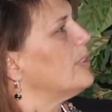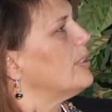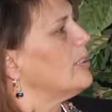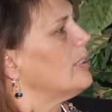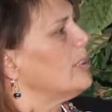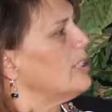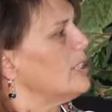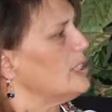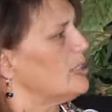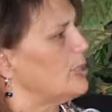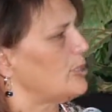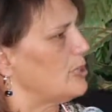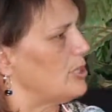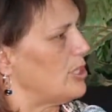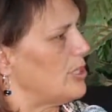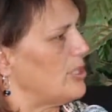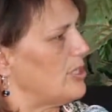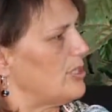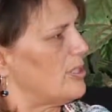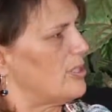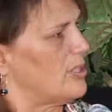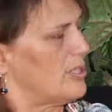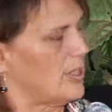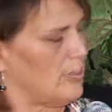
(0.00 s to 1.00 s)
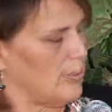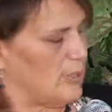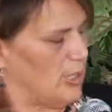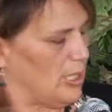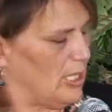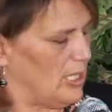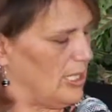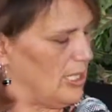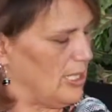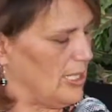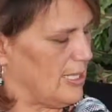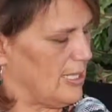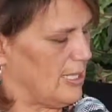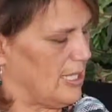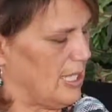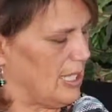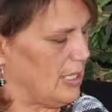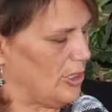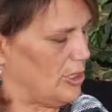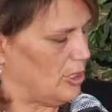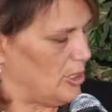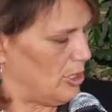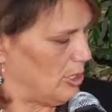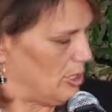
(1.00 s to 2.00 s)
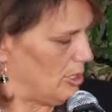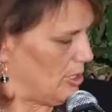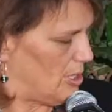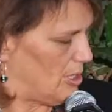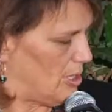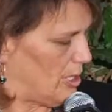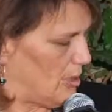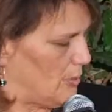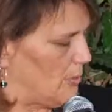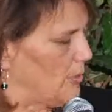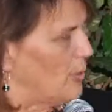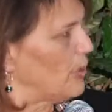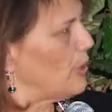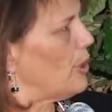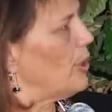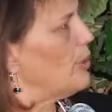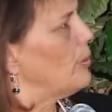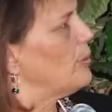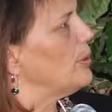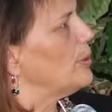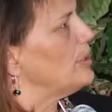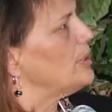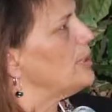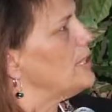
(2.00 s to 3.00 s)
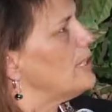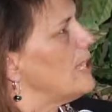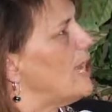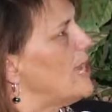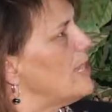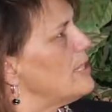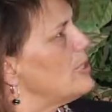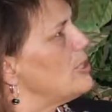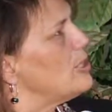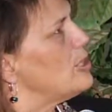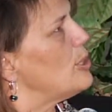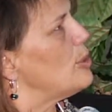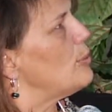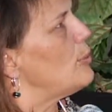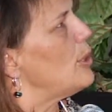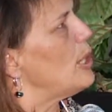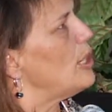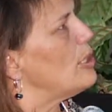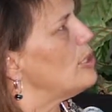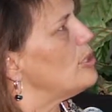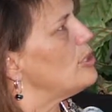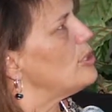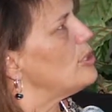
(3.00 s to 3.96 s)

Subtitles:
And these are just some of the distinctions. I won't go into that so much.